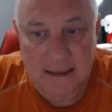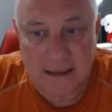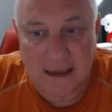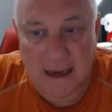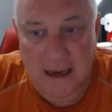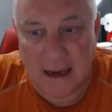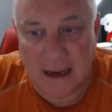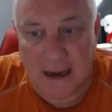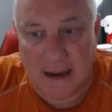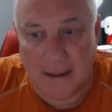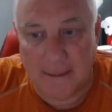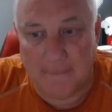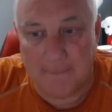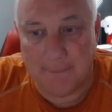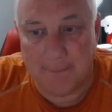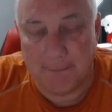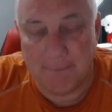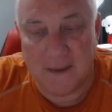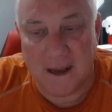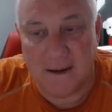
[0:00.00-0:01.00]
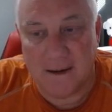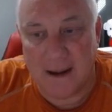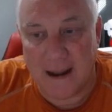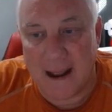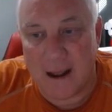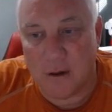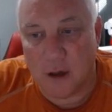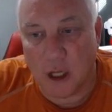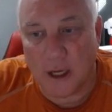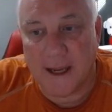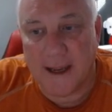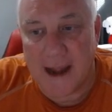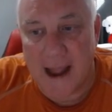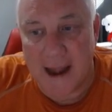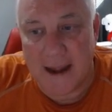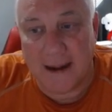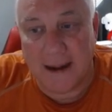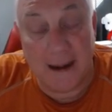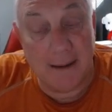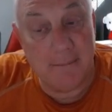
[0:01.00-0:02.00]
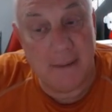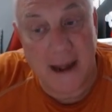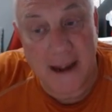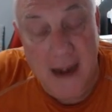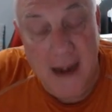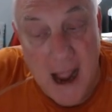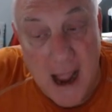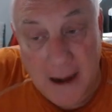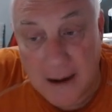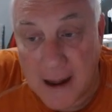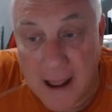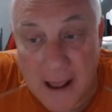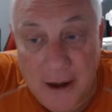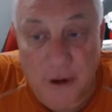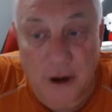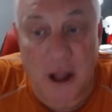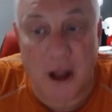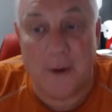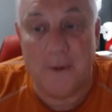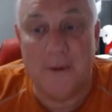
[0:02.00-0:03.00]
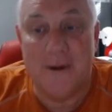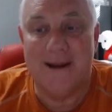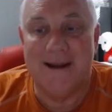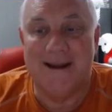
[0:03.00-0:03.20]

And now looking at it, it may not. I don't know.